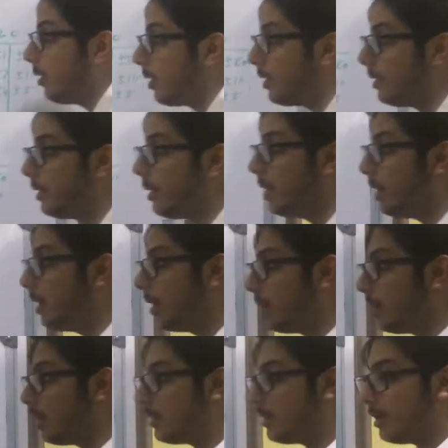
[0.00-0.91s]
1,
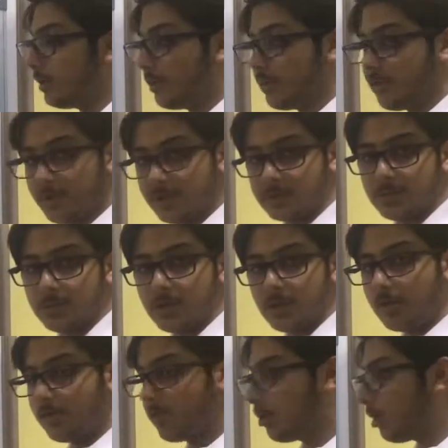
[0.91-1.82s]
then things
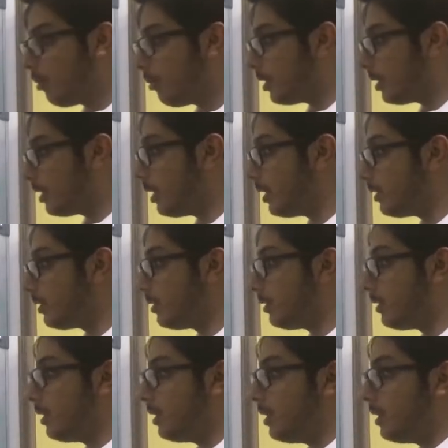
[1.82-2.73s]
become
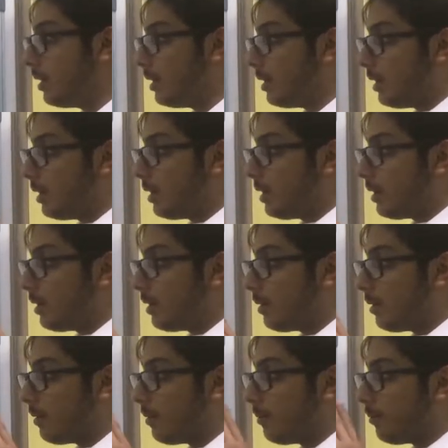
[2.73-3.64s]
complicated.
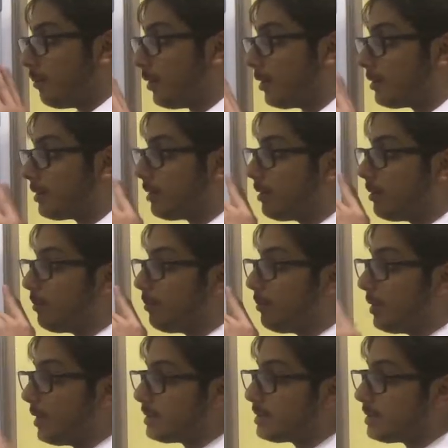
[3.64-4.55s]
But the
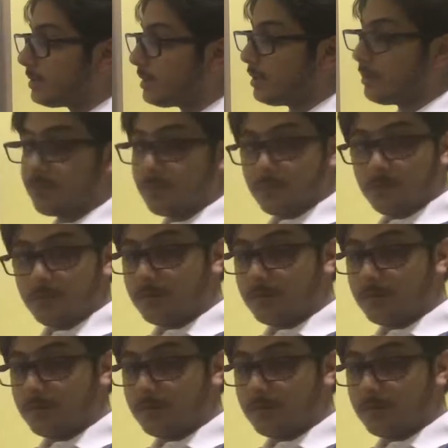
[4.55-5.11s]
best thing for